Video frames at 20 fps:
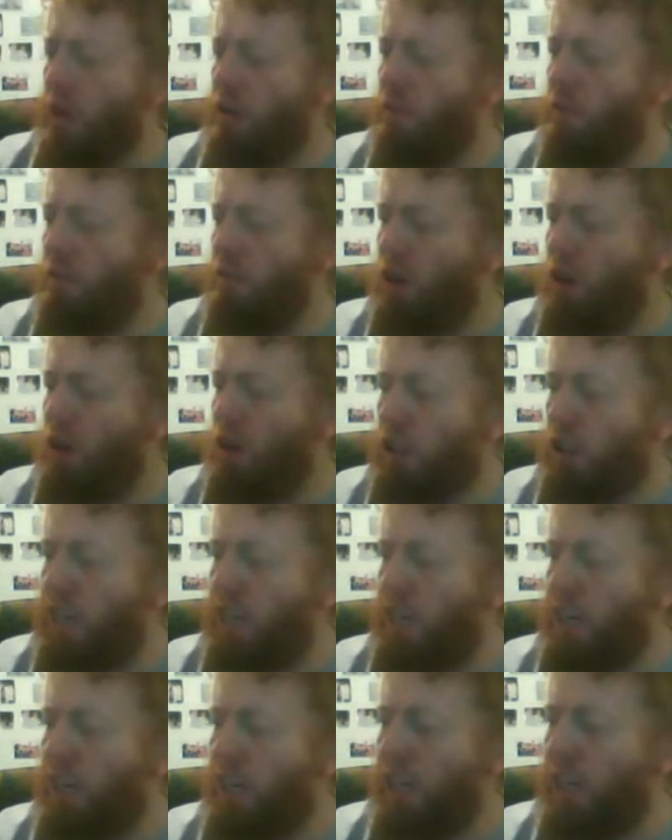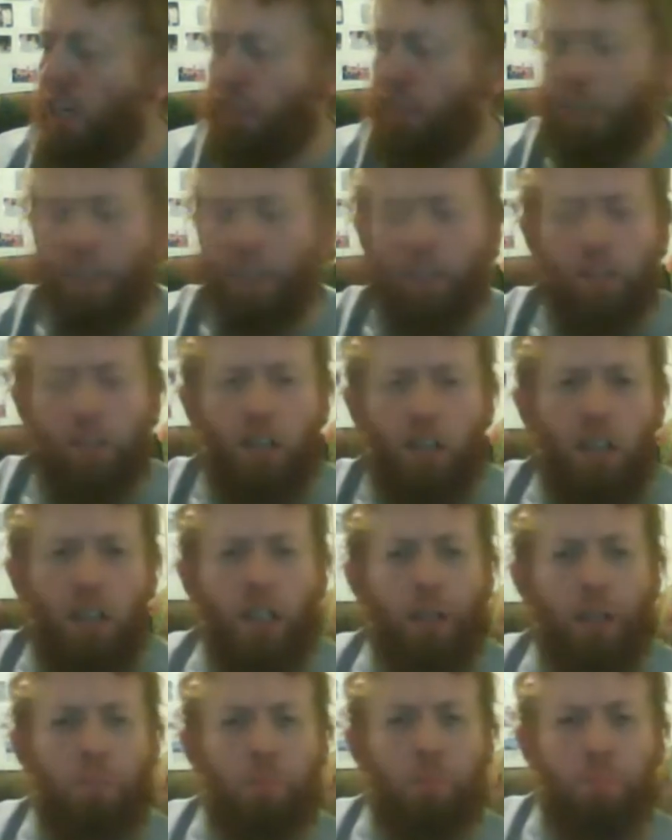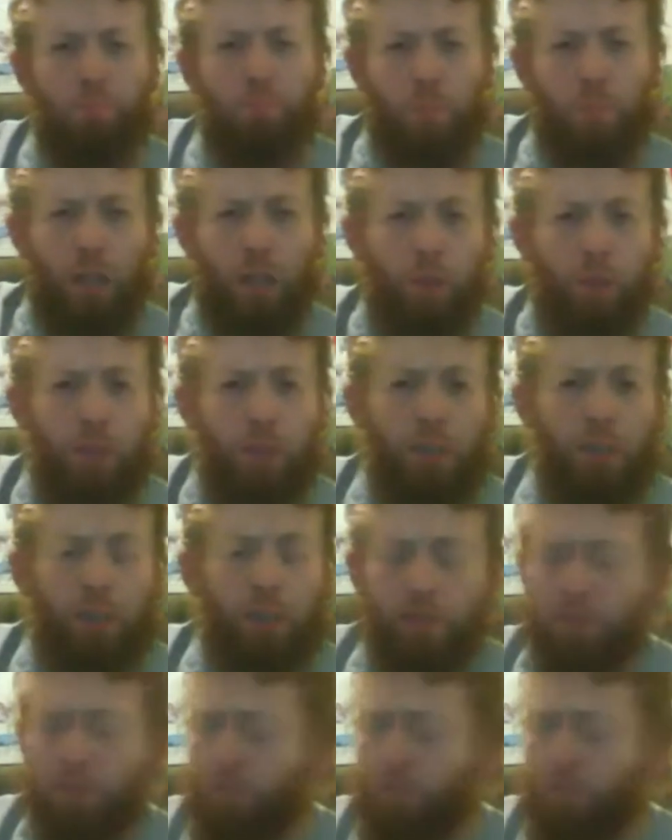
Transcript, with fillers: Ronald Dahl, um, I mean,